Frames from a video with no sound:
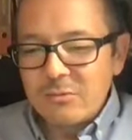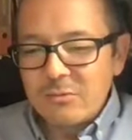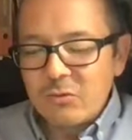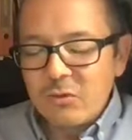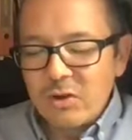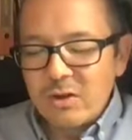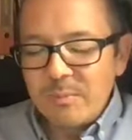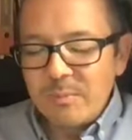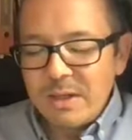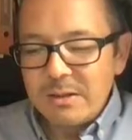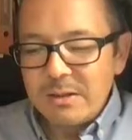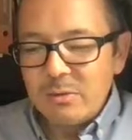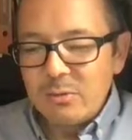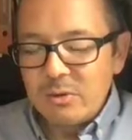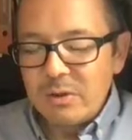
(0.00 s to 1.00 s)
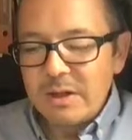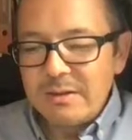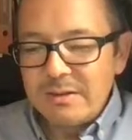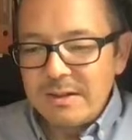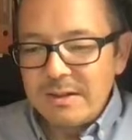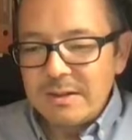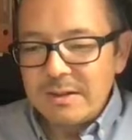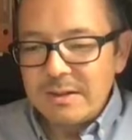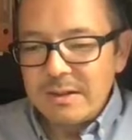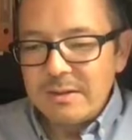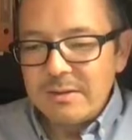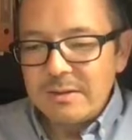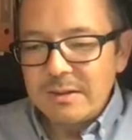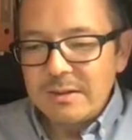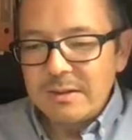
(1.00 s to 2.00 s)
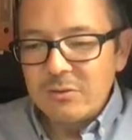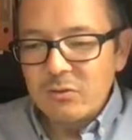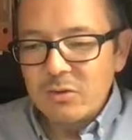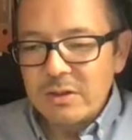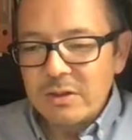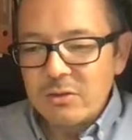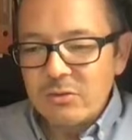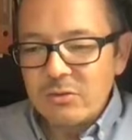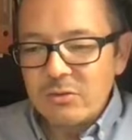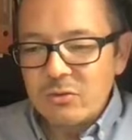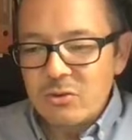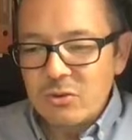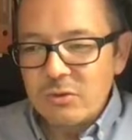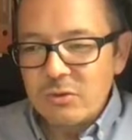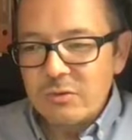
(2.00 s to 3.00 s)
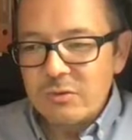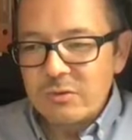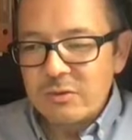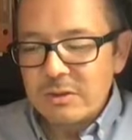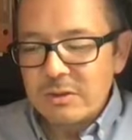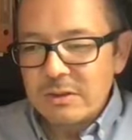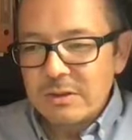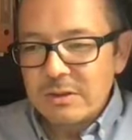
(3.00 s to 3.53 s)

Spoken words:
trying to pick a good idea, is trying to choose